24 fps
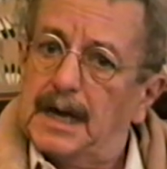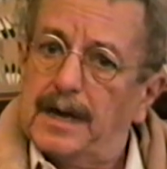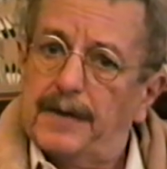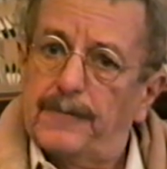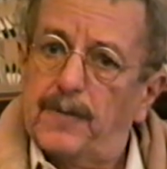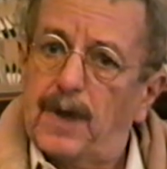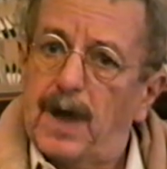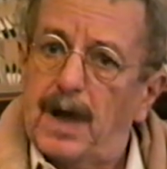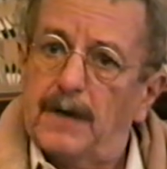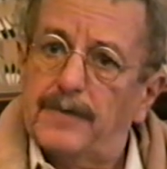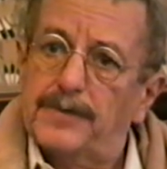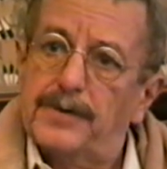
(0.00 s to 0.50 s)

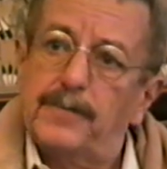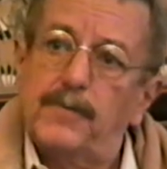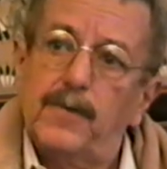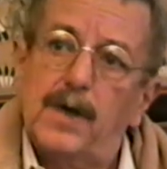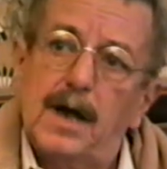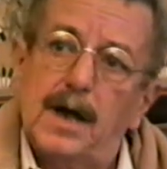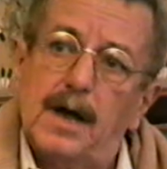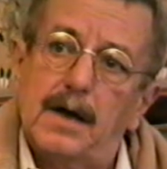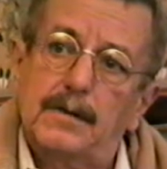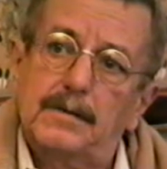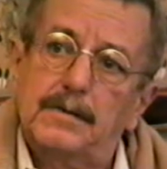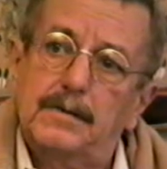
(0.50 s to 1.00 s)
And Round
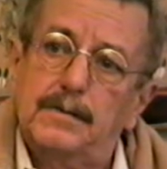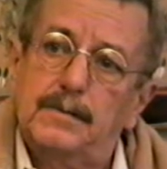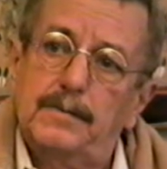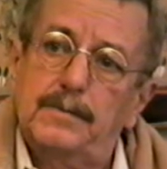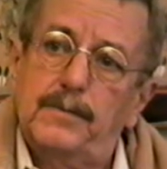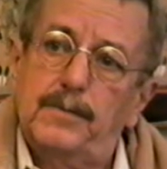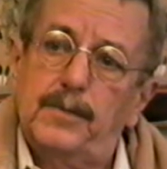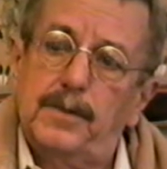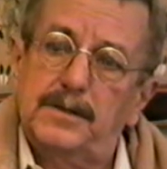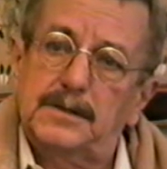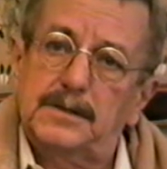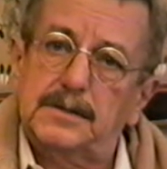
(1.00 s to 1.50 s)

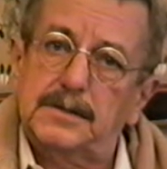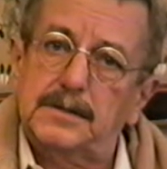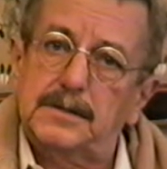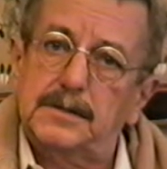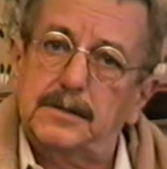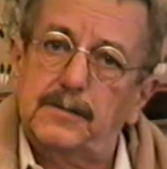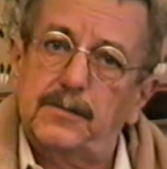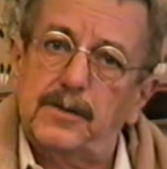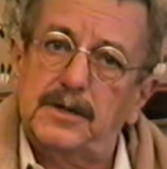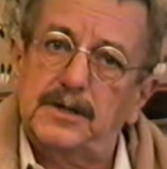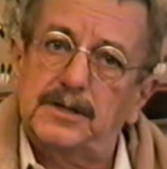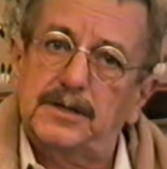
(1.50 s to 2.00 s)
was
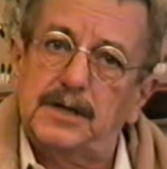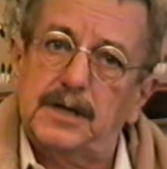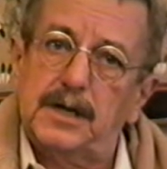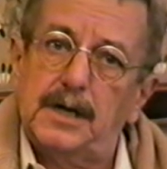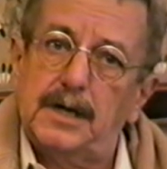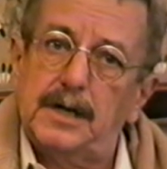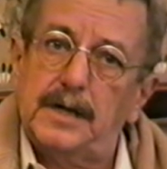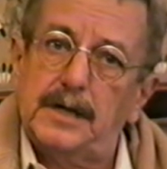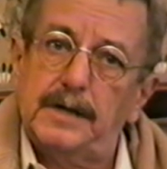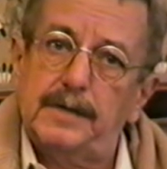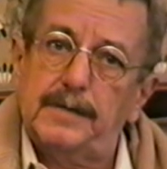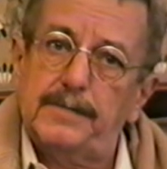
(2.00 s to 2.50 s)

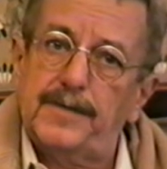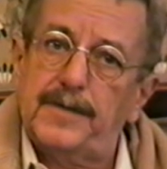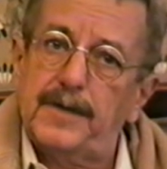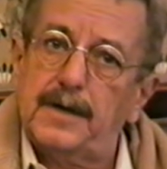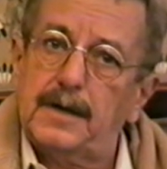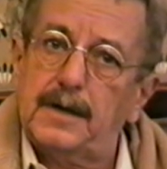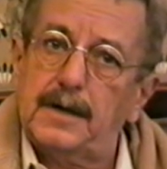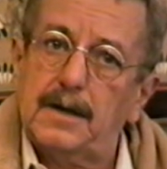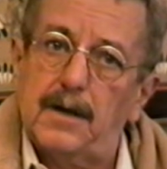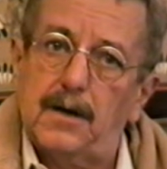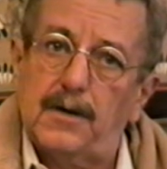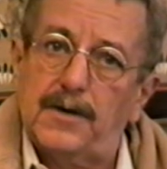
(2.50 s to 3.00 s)
originally a
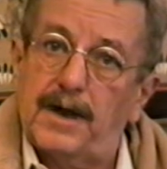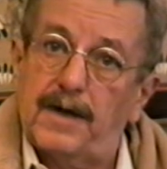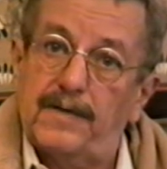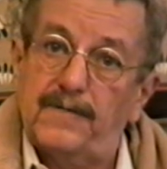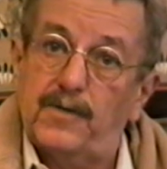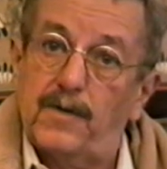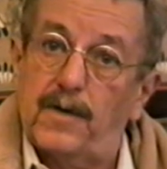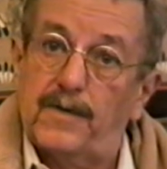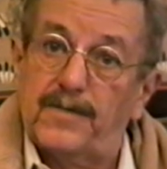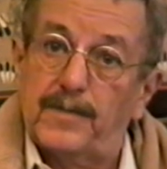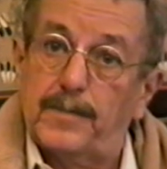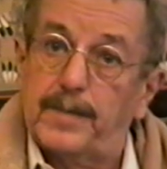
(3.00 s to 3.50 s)
thing called
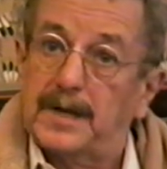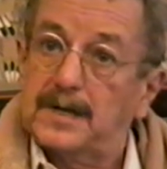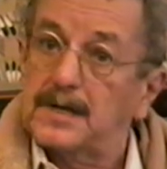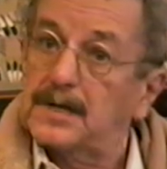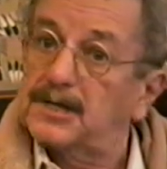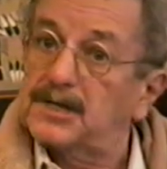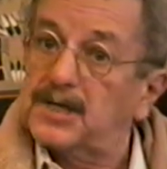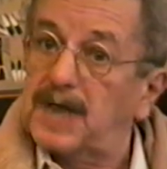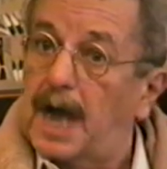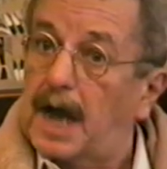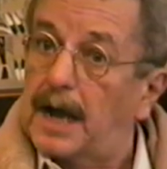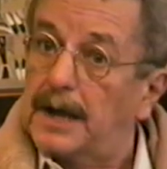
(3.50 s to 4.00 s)
Have You Ever Been
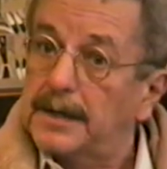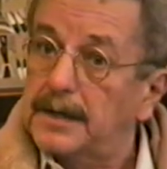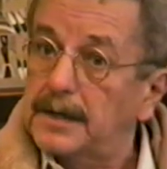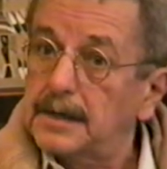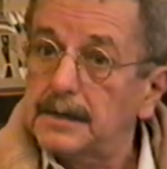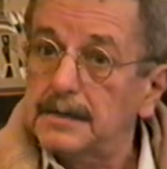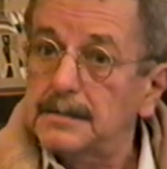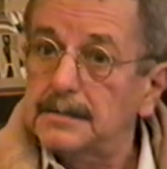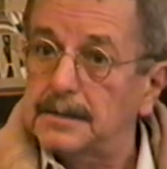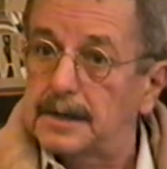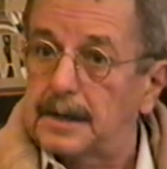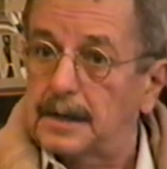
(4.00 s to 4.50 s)
to China?